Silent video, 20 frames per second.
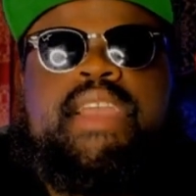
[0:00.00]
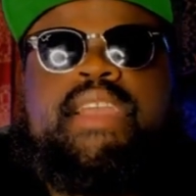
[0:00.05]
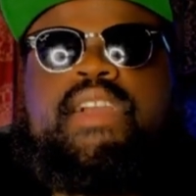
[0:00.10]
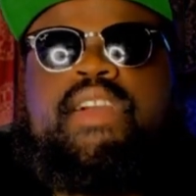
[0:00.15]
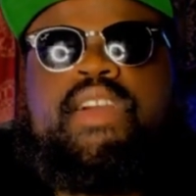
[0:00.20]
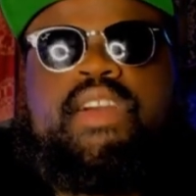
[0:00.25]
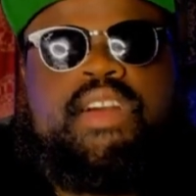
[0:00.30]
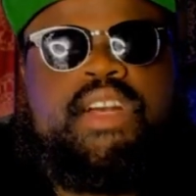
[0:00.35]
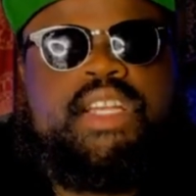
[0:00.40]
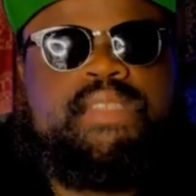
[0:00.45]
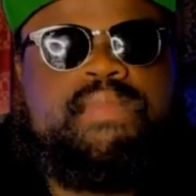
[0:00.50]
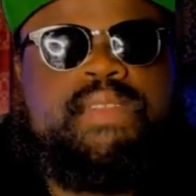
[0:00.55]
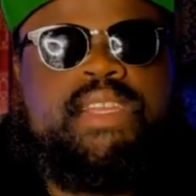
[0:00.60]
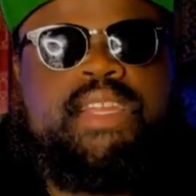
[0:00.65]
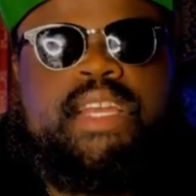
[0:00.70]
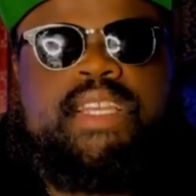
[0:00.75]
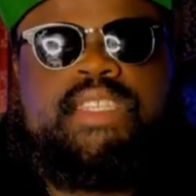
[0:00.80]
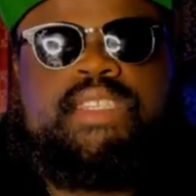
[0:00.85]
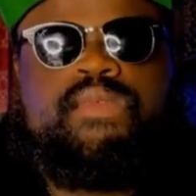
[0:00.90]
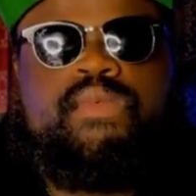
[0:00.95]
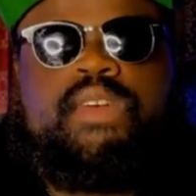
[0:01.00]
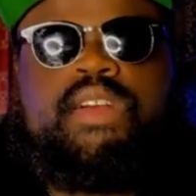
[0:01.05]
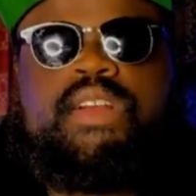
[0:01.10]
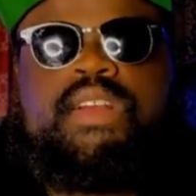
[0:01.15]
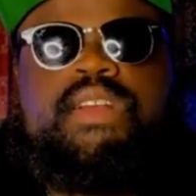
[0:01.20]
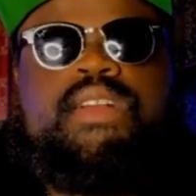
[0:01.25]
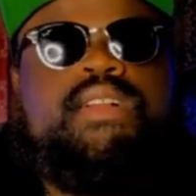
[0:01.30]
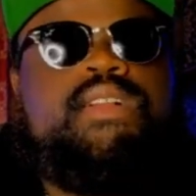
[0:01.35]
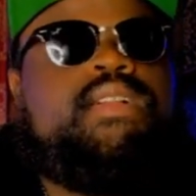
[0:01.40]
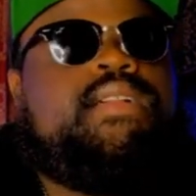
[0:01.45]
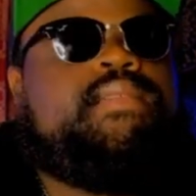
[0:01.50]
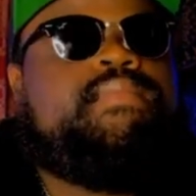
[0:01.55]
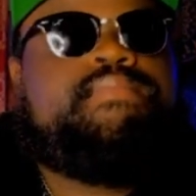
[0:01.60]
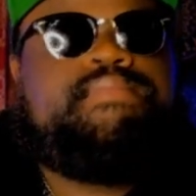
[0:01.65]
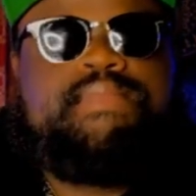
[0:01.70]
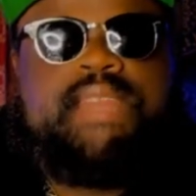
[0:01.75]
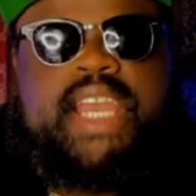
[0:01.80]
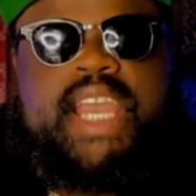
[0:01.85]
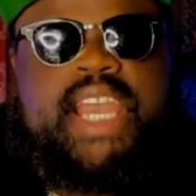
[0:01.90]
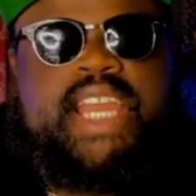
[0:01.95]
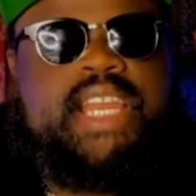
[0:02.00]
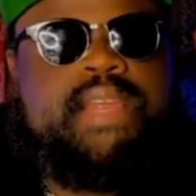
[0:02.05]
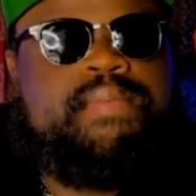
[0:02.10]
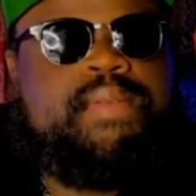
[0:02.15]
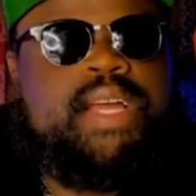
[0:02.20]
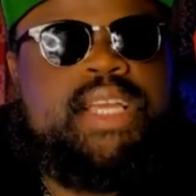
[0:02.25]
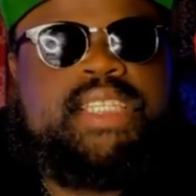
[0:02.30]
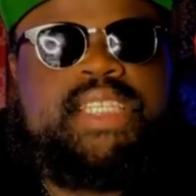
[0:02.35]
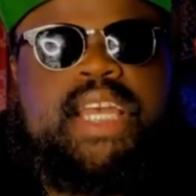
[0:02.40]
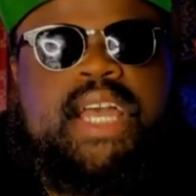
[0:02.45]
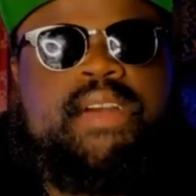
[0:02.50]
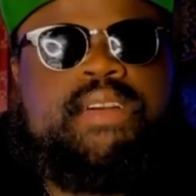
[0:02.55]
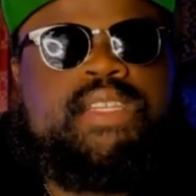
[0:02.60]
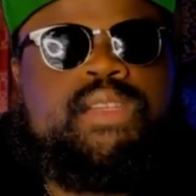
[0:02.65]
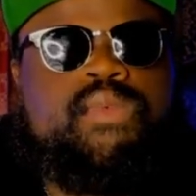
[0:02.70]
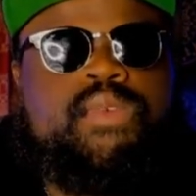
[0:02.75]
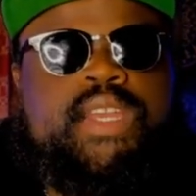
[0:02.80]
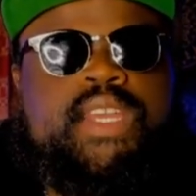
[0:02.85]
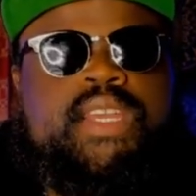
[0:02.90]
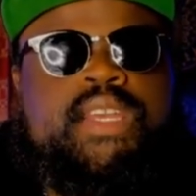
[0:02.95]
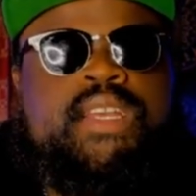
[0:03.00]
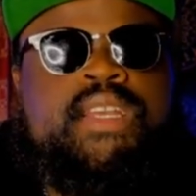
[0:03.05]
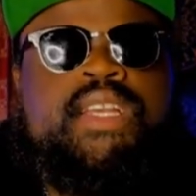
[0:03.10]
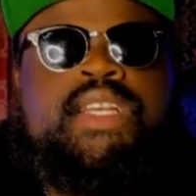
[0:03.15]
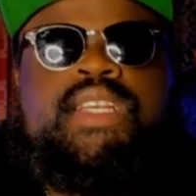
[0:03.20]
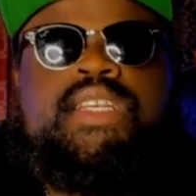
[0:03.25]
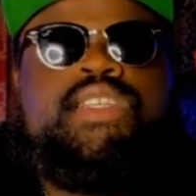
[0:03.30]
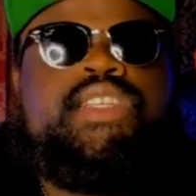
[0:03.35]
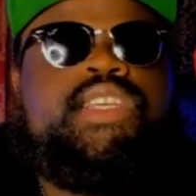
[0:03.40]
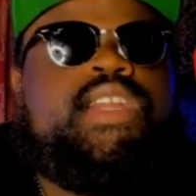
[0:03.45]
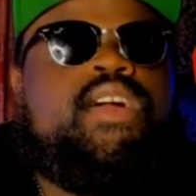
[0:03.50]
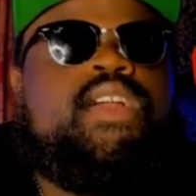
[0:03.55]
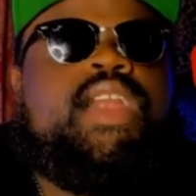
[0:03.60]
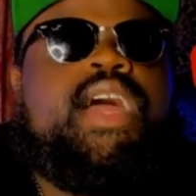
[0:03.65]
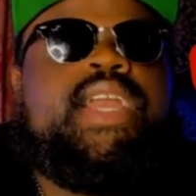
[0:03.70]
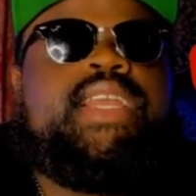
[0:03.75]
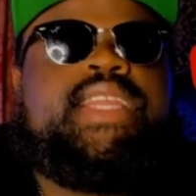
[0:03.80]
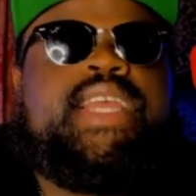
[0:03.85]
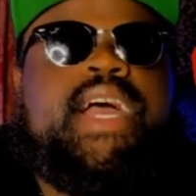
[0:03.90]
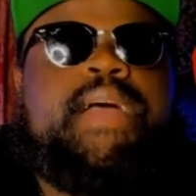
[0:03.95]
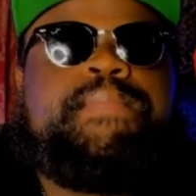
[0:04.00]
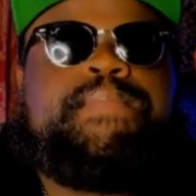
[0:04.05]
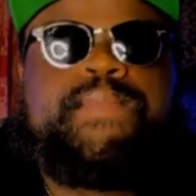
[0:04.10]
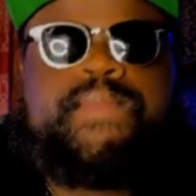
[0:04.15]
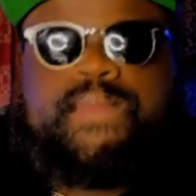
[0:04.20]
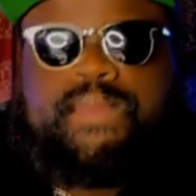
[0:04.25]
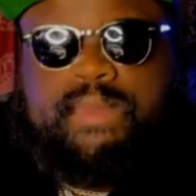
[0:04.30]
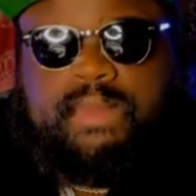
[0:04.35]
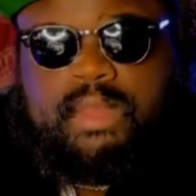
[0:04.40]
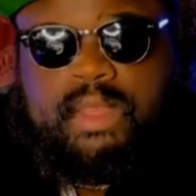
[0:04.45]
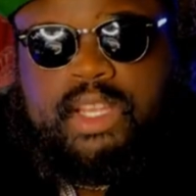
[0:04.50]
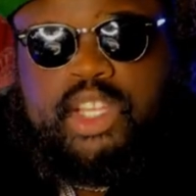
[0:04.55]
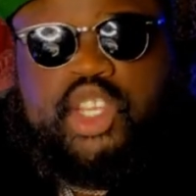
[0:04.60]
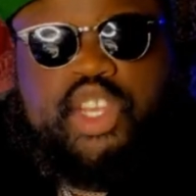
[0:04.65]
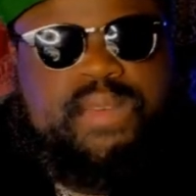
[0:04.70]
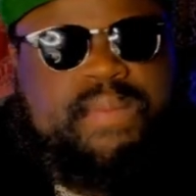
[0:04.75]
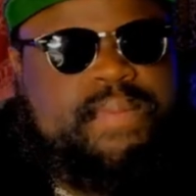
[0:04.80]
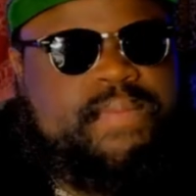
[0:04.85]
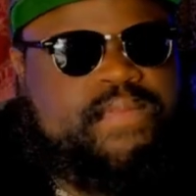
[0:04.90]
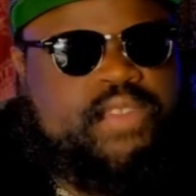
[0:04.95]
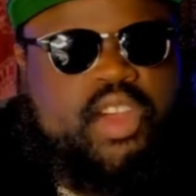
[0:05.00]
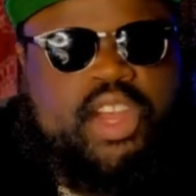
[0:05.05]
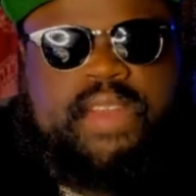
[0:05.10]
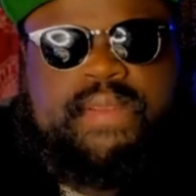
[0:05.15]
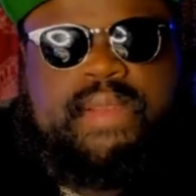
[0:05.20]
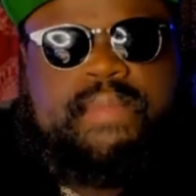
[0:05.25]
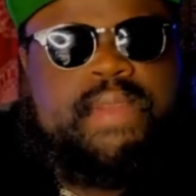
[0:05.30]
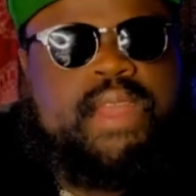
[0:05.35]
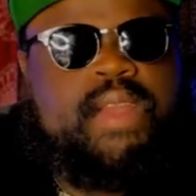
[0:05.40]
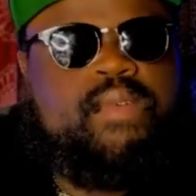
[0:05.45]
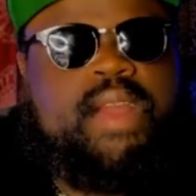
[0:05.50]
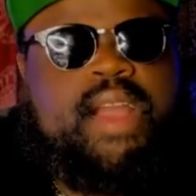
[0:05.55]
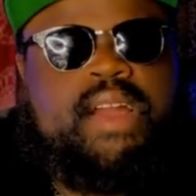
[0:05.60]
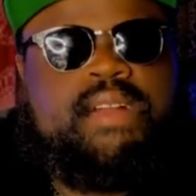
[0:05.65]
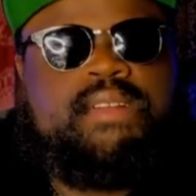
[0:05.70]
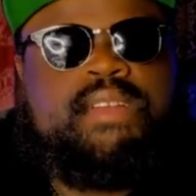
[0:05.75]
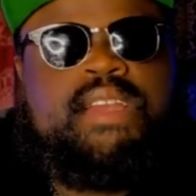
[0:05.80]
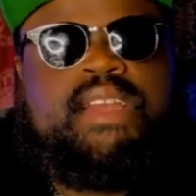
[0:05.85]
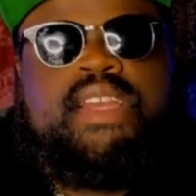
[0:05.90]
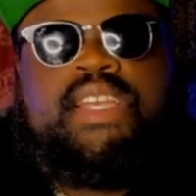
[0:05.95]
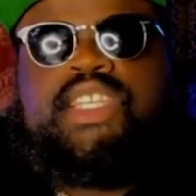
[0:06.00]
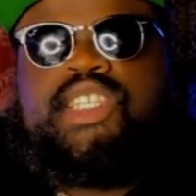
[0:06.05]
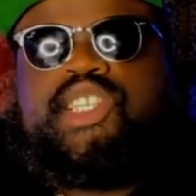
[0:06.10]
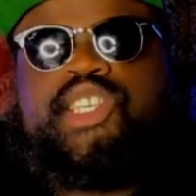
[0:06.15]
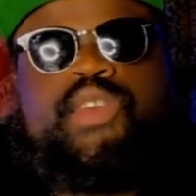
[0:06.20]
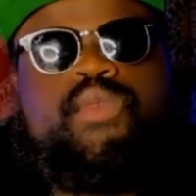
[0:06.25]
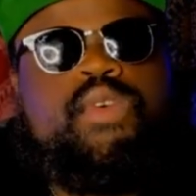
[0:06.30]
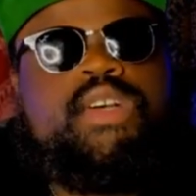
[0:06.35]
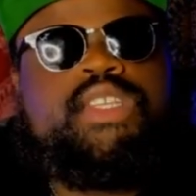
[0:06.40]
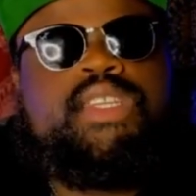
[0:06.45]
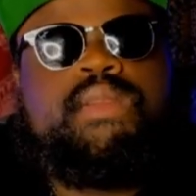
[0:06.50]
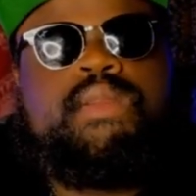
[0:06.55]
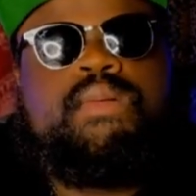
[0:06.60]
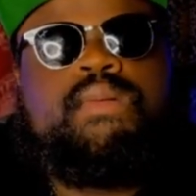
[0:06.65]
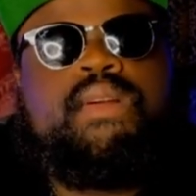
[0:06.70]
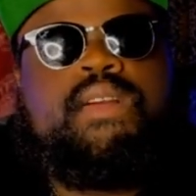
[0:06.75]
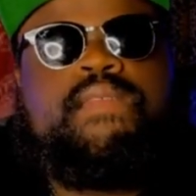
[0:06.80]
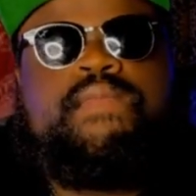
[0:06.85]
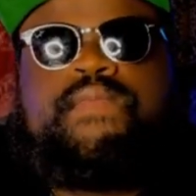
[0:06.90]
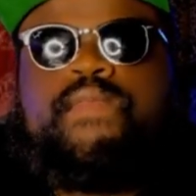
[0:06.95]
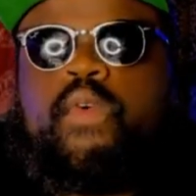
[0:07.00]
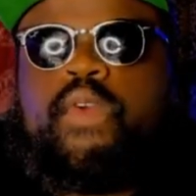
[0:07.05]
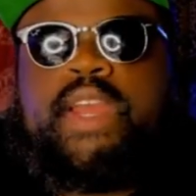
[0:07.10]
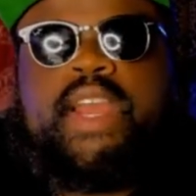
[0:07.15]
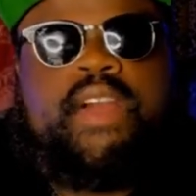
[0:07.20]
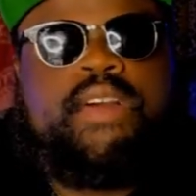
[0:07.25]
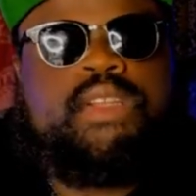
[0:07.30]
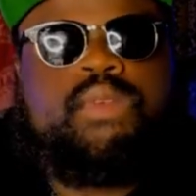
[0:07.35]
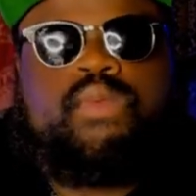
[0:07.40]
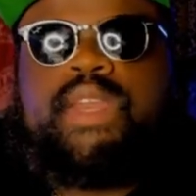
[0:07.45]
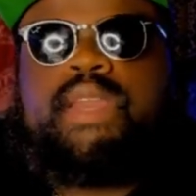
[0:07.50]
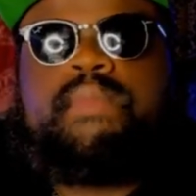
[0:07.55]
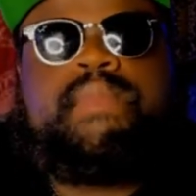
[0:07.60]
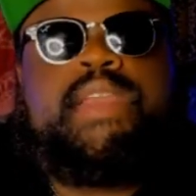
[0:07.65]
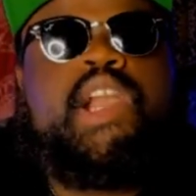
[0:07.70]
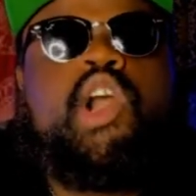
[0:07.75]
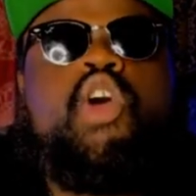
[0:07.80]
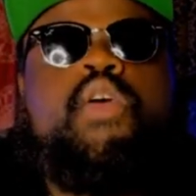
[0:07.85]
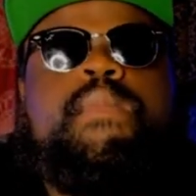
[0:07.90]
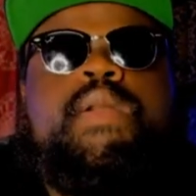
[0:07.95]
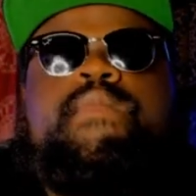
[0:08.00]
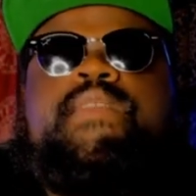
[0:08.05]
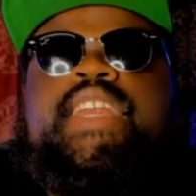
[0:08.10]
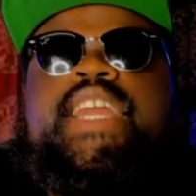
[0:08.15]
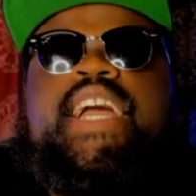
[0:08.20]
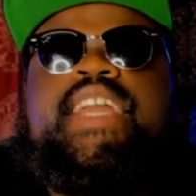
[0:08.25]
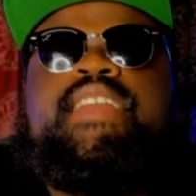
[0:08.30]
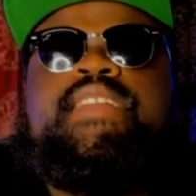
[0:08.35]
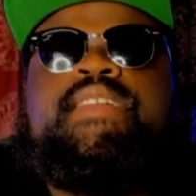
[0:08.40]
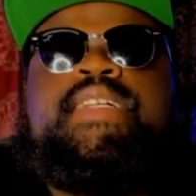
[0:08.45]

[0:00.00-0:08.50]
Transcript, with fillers: Her husband likes to work 80 plus hours a week. She don't like that. She prefer him to be around. She wants him to work 40 hours a week and be home every night.